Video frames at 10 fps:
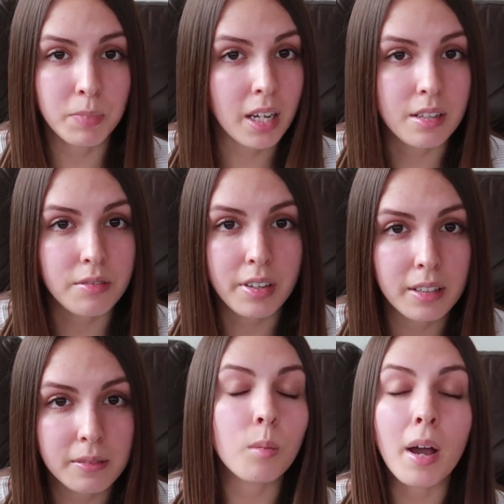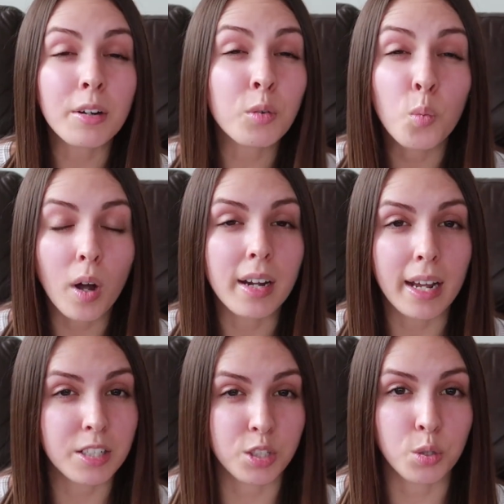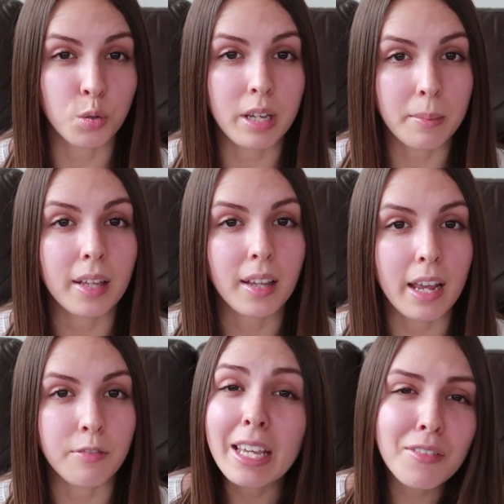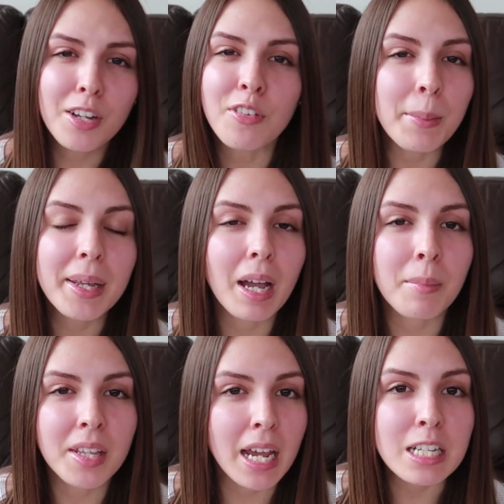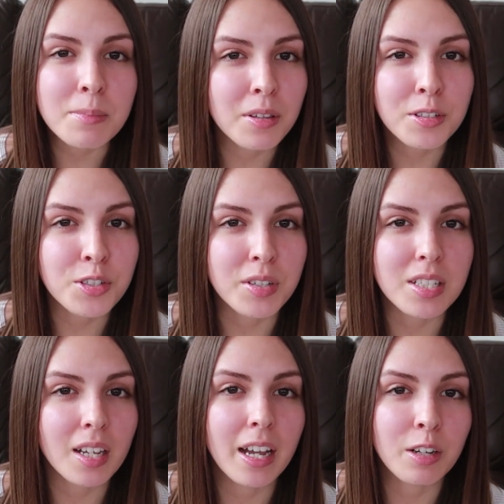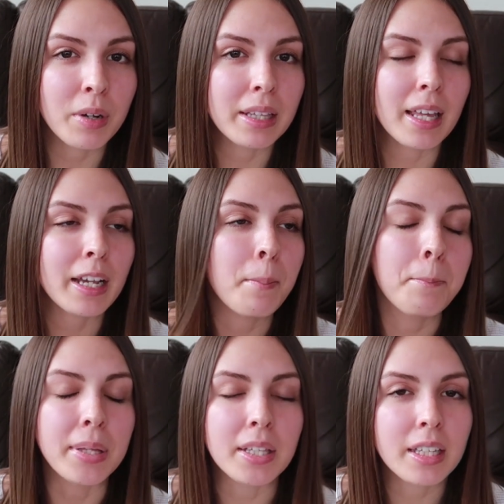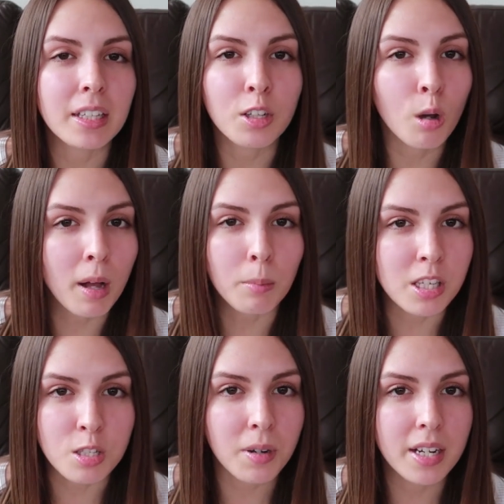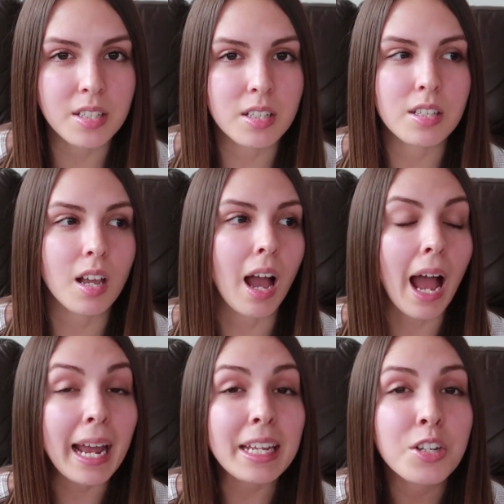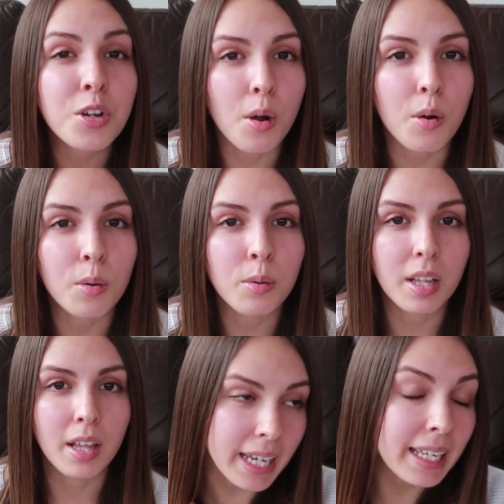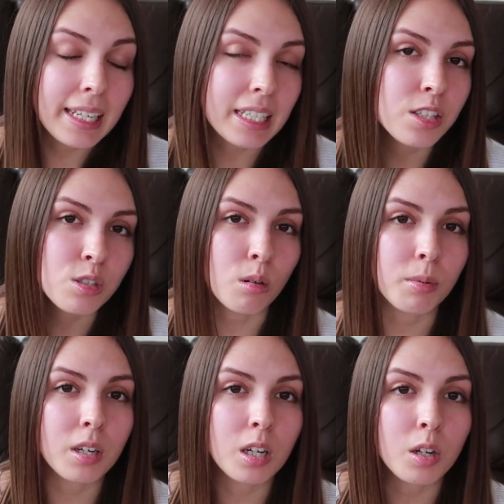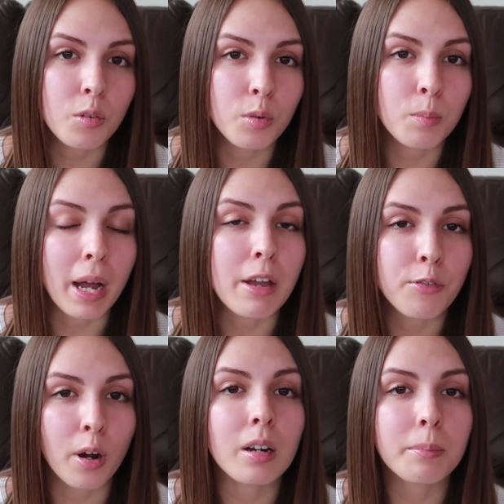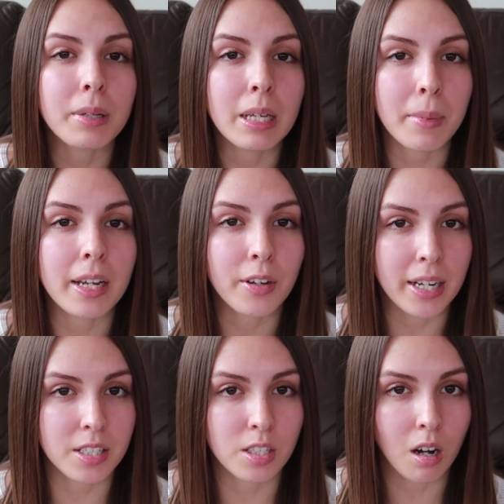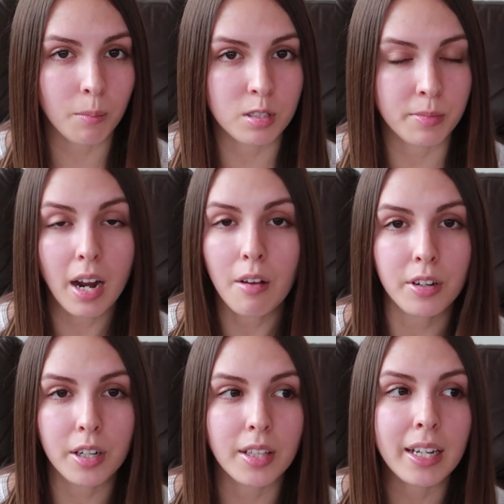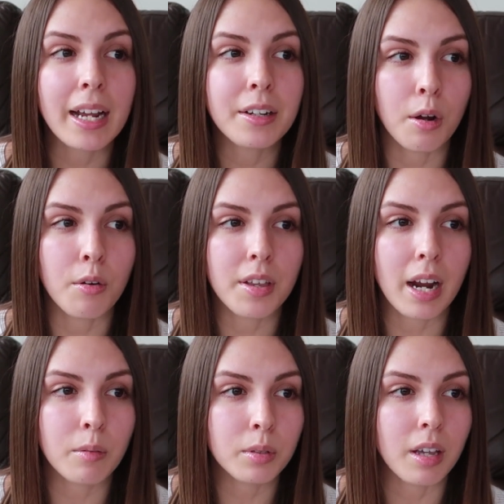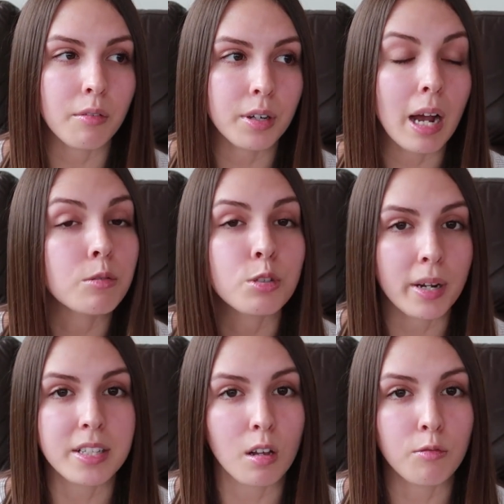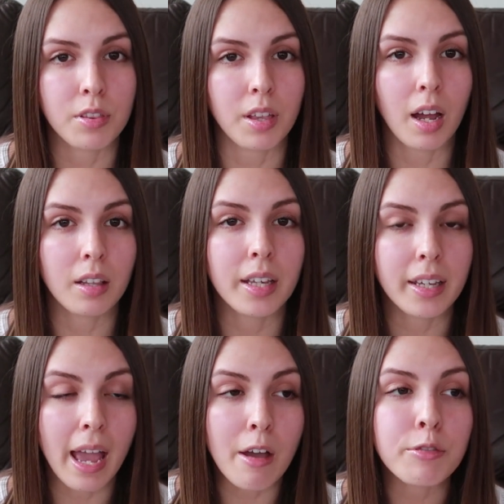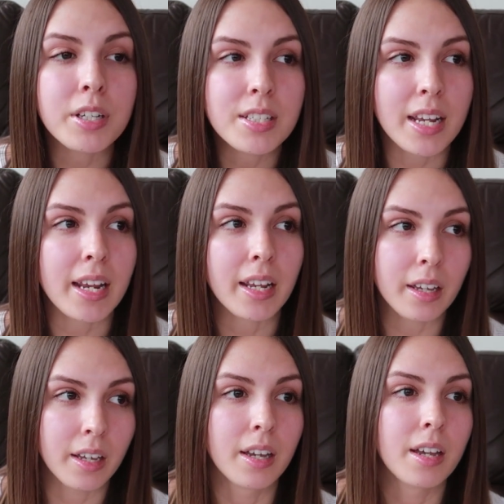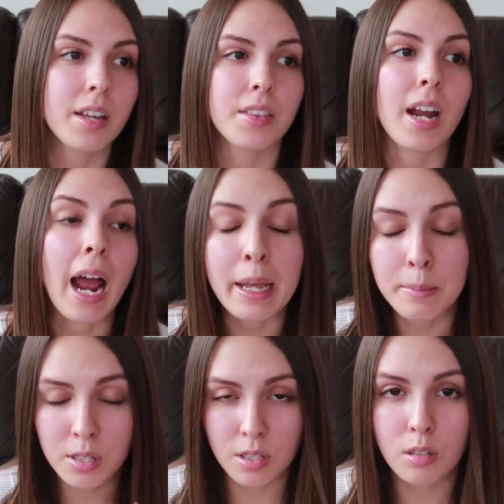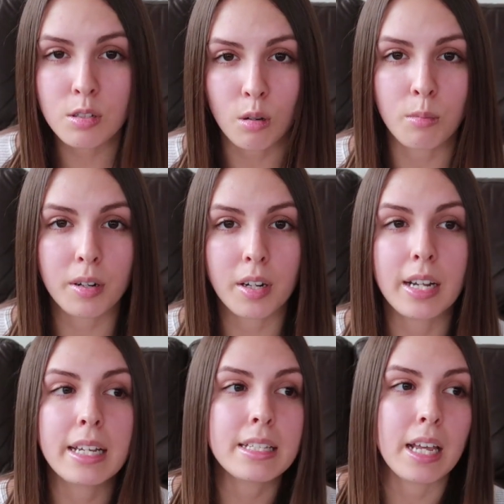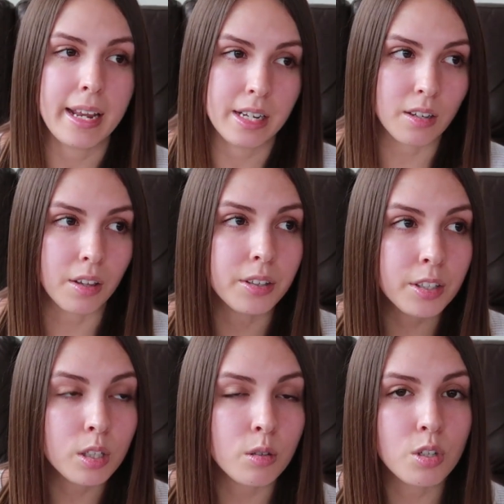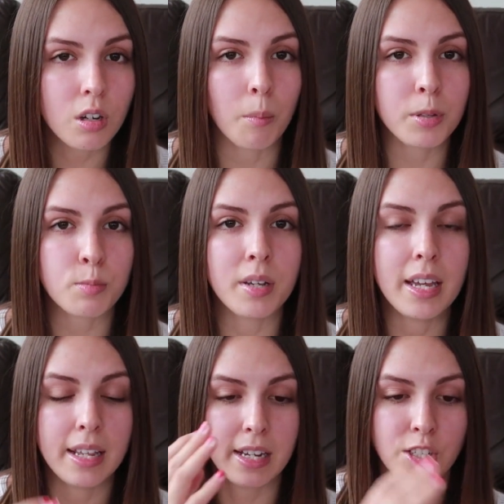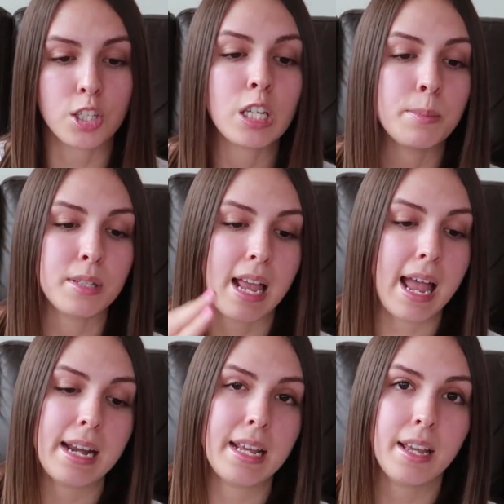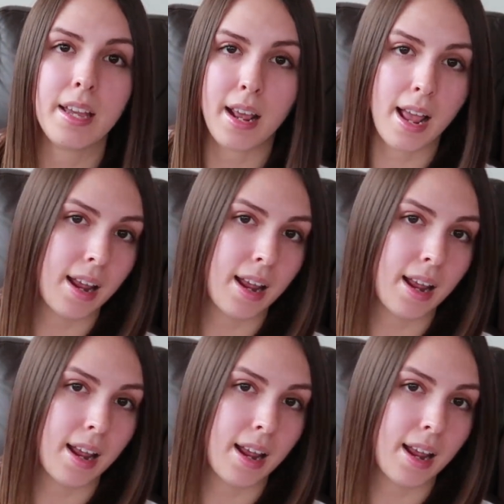because of it. No matter what I do in my life, even if I become the next Mother Teresa and win like 1 billion Nobel Peace Prizes, I know that getting sober will by far be my greatest accomplishment ever. Like, I know that I will never outdo myself with that. Like, every day that I am still sober is another huge accomplishment, and it just keeps adding and